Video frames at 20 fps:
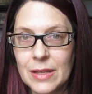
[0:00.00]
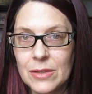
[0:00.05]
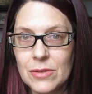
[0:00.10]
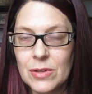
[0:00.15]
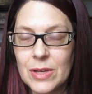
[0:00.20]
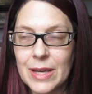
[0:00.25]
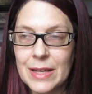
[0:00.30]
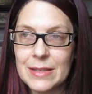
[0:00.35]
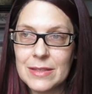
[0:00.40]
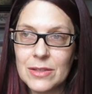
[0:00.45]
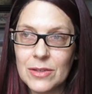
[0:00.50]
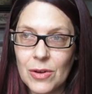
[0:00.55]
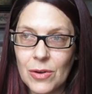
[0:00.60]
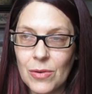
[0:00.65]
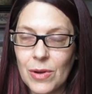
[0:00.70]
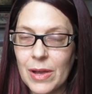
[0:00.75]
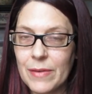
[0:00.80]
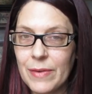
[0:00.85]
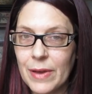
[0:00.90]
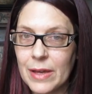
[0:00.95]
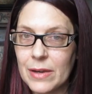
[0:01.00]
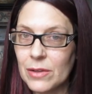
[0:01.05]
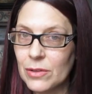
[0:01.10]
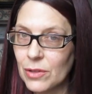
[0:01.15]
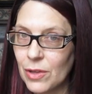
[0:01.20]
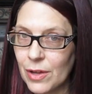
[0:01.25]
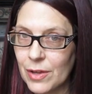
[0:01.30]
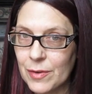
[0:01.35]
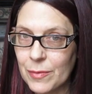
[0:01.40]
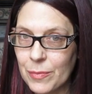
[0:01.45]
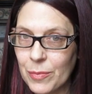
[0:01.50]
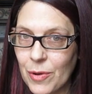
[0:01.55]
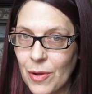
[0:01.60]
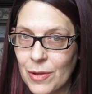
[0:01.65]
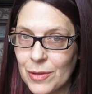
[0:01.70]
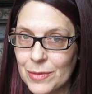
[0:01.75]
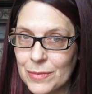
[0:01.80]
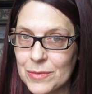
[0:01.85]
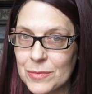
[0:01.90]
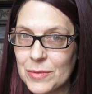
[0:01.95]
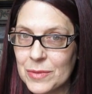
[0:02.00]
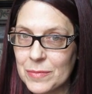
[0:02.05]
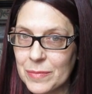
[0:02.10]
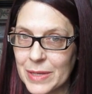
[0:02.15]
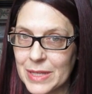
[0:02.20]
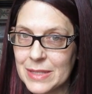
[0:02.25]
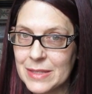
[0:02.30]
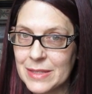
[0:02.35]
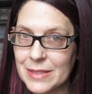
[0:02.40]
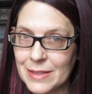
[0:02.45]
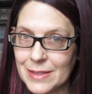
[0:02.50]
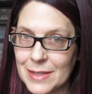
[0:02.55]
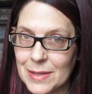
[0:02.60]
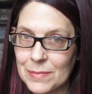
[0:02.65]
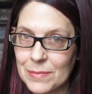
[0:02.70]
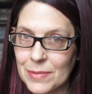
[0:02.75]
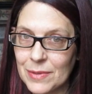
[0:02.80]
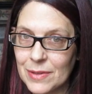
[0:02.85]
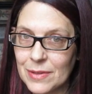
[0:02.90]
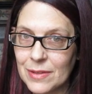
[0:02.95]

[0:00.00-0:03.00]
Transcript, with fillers: You guys know I've had a lot of problems with my sleep.